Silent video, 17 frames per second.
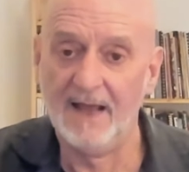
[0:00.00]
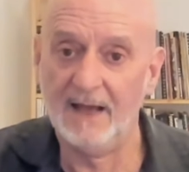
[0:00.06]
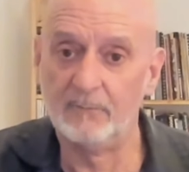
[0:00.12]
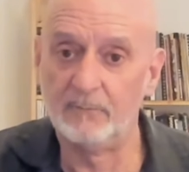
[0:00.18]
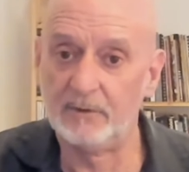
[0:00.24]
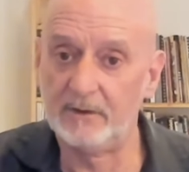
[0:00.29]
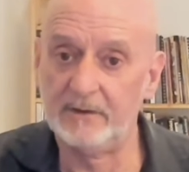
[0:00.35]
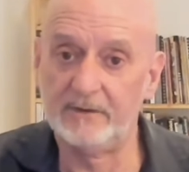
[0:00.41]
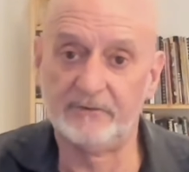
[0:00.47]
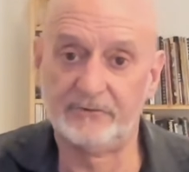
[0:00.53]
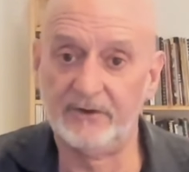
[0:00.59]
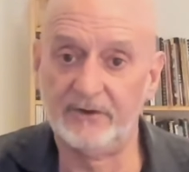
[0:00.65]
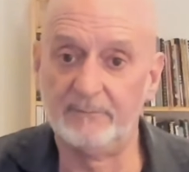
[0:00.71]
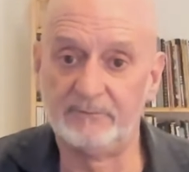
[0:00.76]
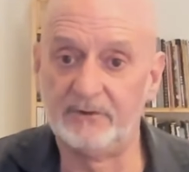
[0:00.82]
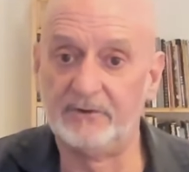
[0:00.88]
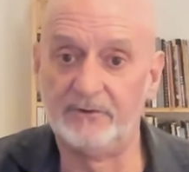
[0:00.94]
and we're going to
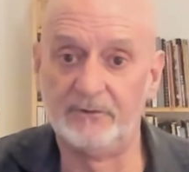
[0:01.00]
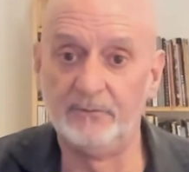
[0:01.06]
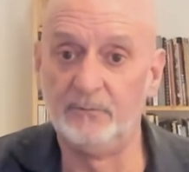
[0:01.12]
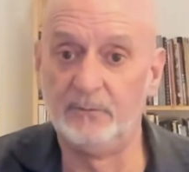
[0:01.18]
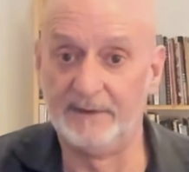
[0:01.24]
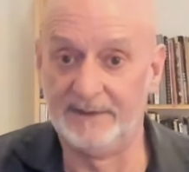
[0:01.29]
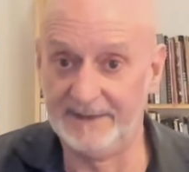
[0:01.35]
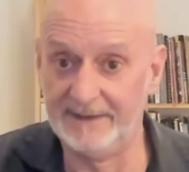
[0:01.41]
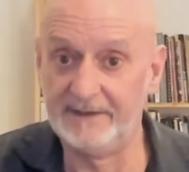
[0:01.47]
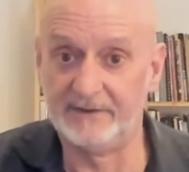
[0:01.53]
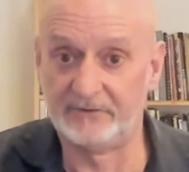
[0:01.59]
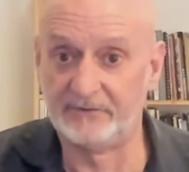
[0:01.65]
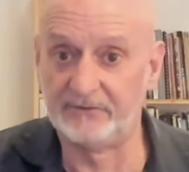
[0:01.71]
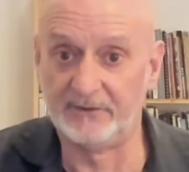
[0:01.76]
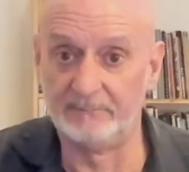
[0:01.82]
substitute within its